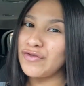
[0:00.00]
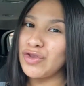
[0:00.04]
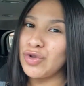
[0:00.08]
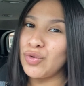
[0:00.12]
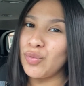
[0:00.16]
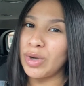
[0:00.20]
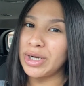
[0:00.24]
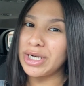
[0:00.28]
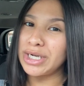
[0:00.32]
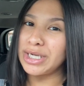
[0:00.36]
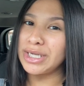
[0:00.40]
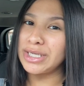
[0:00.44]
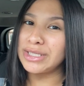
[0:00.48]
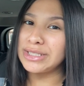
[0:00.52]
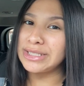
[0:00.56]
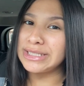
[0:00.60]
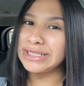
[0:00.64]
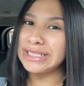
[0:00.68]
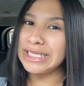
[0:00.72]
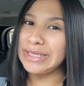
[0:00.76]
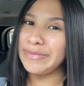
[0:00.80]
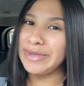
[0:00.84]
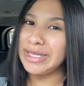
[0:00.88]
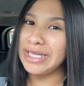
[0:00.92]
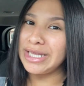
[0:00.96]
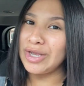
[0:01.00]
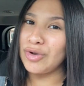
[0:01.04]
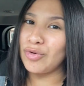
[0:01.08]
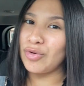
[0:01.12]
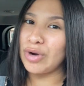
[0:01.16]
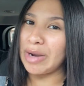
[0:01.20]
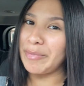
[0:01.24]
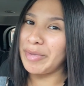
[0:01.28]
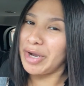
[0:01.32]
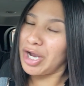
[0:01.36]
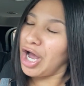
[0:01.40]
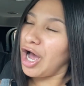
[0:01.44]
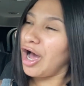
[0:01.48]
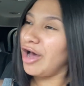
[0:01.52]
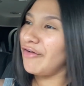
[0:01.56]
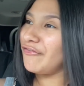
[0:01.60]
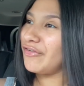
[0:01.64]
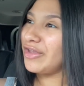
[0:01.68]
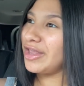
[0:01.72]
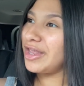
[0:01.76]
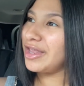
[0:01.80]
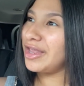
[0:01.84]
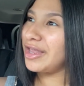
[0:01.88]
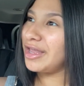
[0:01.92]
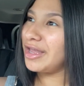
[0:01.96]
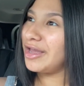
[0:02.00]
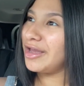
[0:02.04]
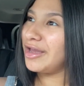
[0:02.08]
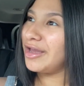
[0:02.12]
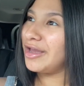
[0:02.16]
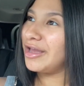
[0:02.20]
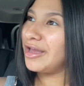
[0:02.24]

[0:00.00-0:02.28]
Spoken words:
you want to see me grab a coffee